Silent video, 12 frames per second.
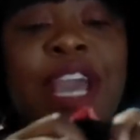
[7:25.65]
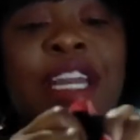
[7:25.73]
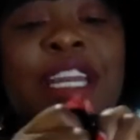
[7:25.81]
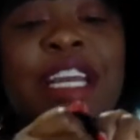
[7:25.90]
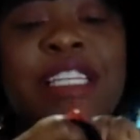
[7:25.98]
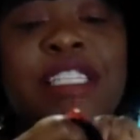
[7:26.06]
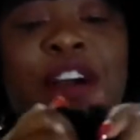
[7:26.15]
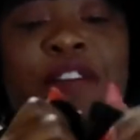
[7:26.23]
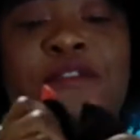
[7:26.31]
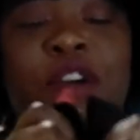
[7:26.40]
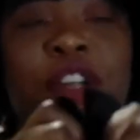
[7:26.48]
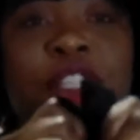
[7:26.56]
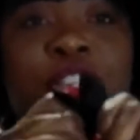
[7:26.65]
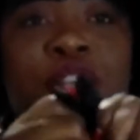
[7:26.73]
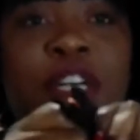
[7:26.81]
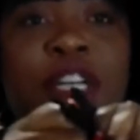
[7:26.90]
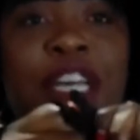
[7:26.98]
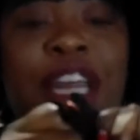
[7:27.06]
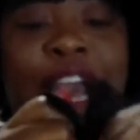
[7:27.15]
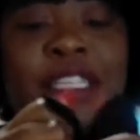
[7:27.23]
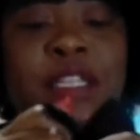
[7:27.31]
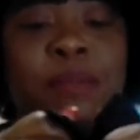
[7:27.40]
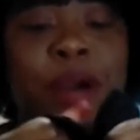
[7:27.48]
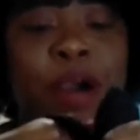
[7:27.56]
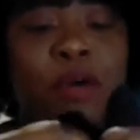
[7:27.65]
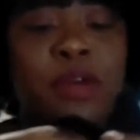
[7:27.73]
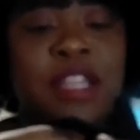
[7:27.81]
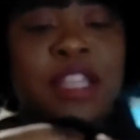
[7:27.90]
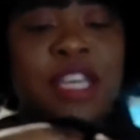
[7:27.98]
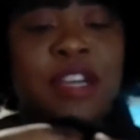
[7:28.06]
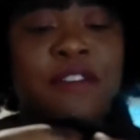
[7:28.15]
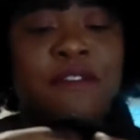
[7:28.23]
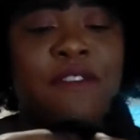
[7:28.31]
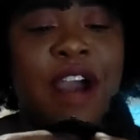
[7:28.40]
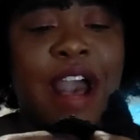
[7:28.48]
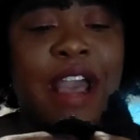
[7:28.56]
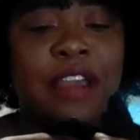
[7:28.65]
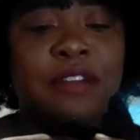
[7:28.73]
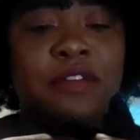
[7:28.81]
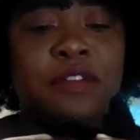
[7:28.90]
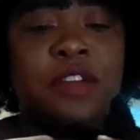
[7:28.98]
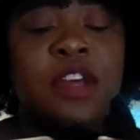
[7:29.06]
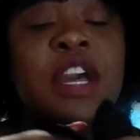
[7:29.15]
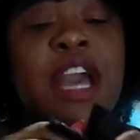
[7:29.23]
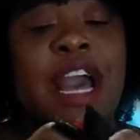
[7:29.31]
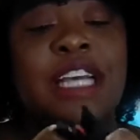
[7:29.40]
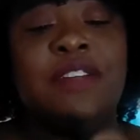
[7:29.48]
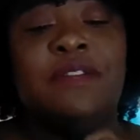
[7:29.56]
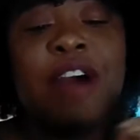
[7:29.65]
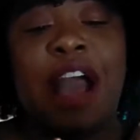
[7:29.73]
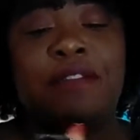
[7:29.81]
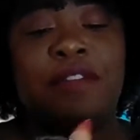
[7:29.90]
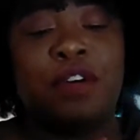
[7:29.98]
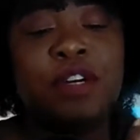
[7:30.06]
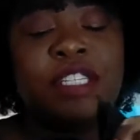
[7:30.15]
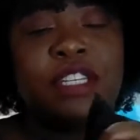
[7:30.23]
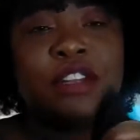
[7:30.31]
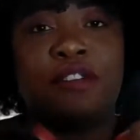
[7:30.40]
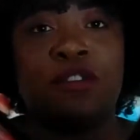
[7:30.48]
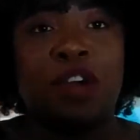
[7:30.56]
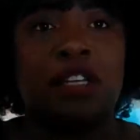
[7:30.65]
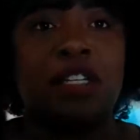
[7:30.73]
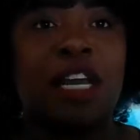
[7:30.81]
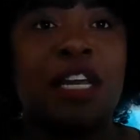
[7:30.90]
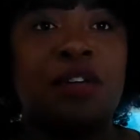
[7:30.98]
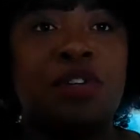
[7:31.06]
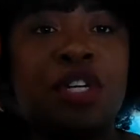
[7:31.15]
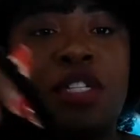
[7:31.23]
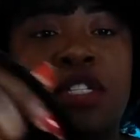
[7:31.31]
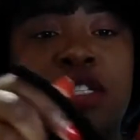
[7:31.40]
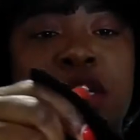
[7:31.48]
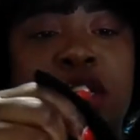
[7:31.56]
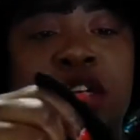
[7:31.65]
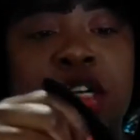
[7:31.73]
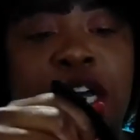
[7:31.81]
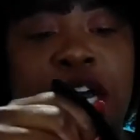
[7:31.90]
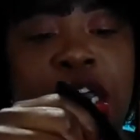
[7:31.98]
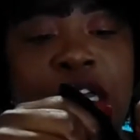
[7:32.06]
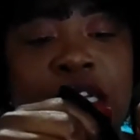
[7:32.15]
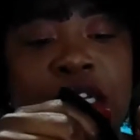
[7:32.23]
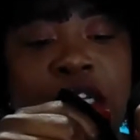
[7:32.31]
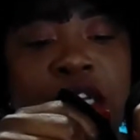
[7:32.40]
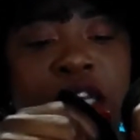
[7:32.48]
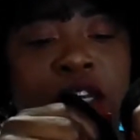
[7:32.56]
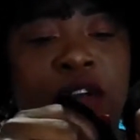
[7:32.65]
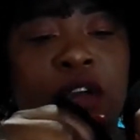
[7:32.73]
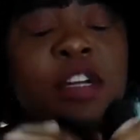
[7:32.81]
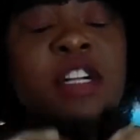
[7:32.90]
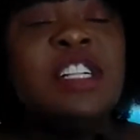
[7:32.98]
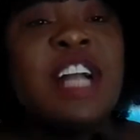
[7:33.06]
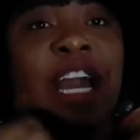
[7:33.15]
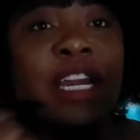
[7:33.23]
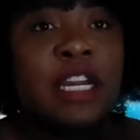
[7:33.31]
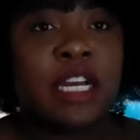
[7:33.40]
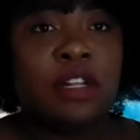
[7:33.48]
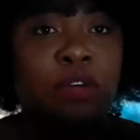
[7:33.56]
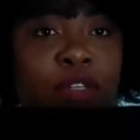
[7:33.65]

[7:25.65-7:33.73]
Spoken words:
it is a front hook. It has about, I think, five hooks in the front that you just hook in here, and it